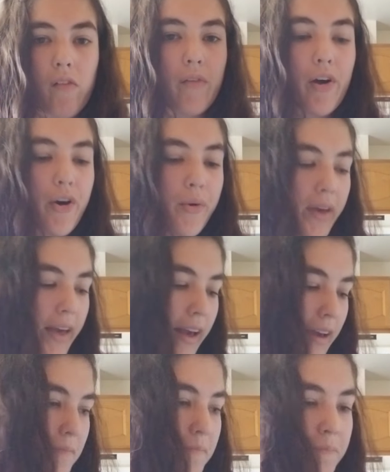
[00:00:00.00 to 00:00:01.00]

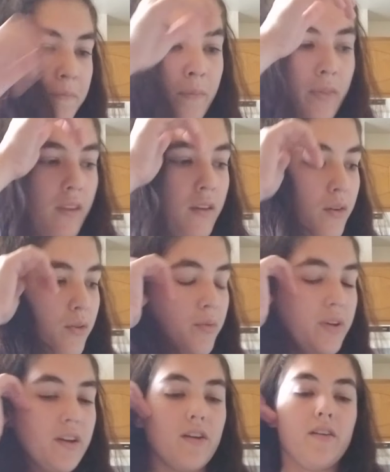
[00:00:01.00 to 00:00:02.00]
Okay,
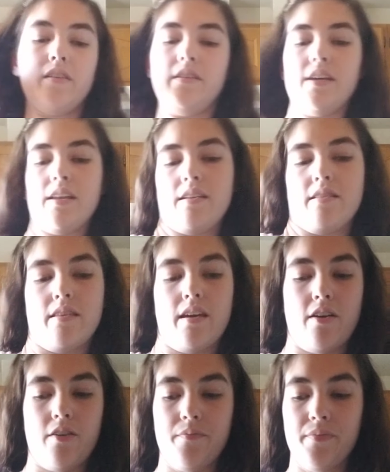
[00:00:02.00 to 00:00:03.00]
we are getting
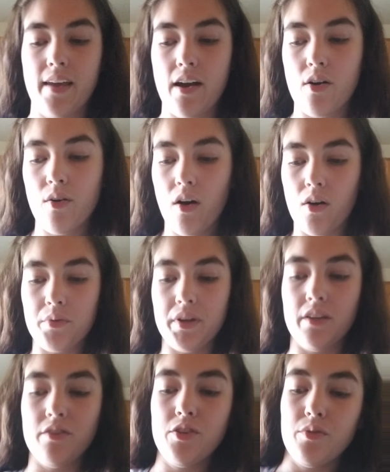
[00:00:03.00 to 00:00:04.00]
there. Now all we
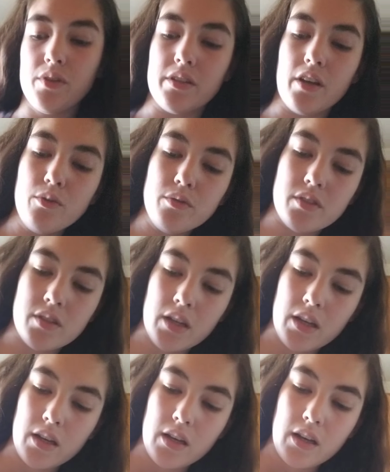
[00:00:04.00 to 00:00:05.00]
need to do is the oats.
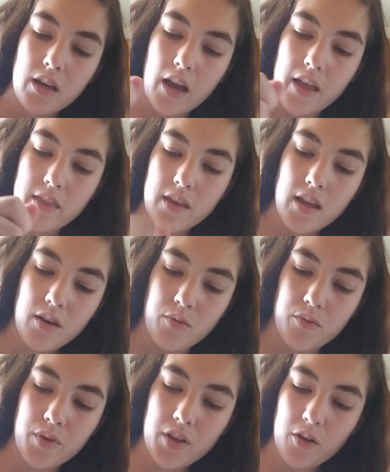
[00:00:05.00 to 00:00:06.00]
and then
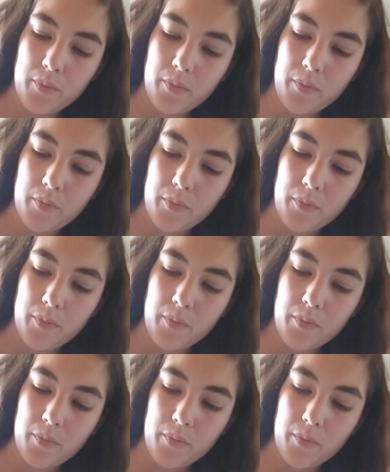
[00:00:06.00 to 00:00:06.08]
we'll